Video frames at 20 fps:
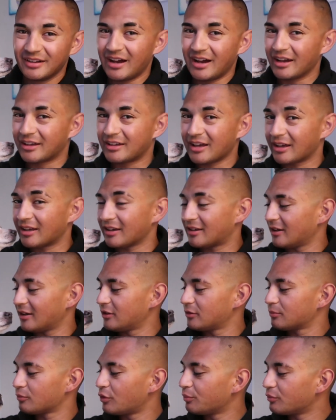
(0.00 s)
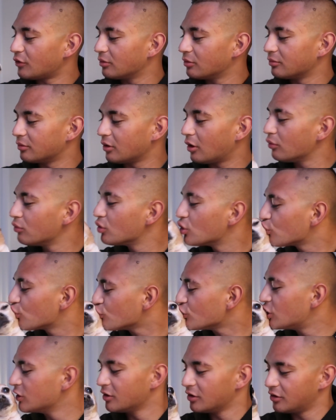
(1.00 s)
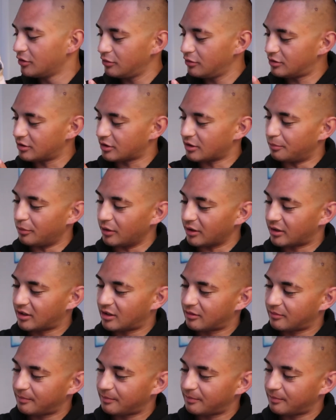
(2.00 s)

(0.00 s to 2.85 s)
I can't get kissed? No? Who's a good boy?